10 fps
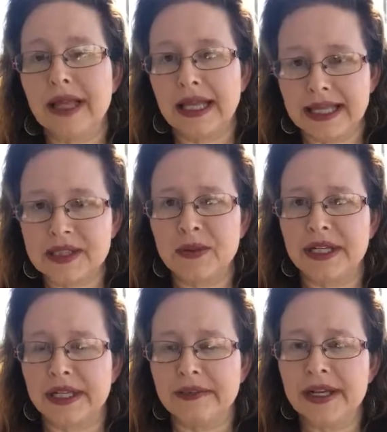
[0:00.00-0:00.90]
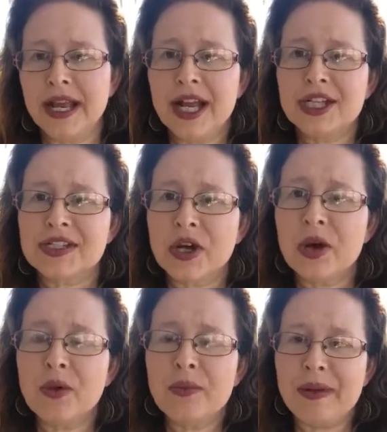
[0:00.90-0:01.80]
Yes, we did.
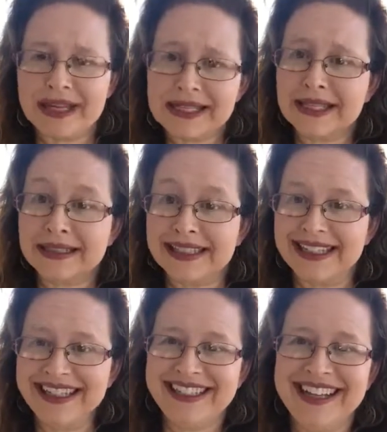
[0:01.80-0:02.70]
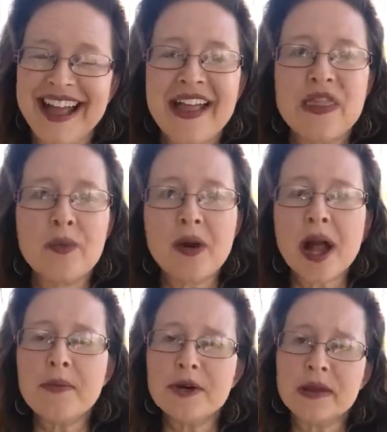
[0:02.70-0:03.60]
So basically, the
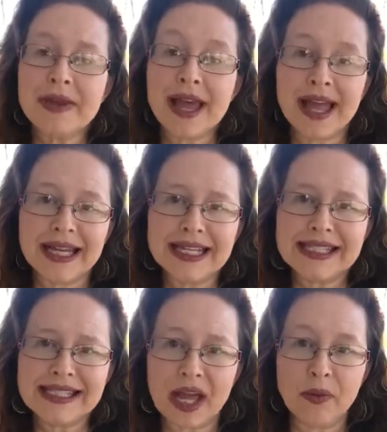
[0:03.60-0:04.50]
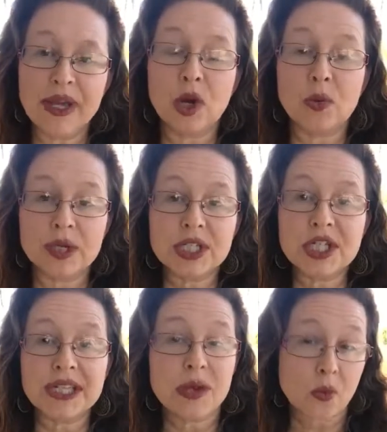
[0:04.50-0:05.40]
property behind us that we
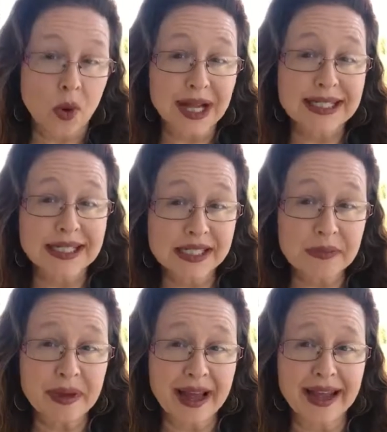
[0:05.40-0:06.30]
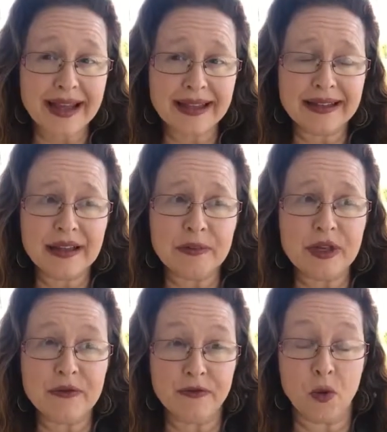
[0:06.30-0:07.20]
originally wanted to buy
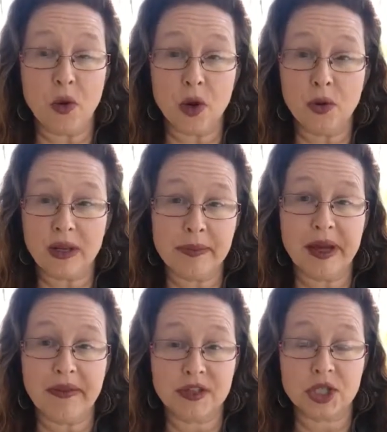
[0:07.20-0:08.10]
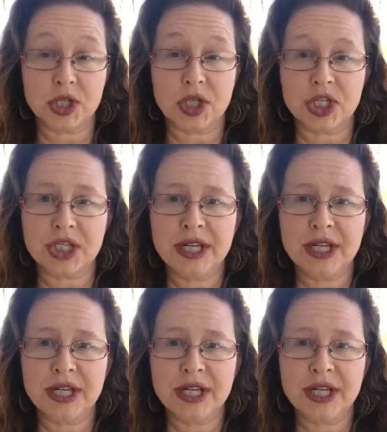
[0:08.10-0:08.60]
before we bought the church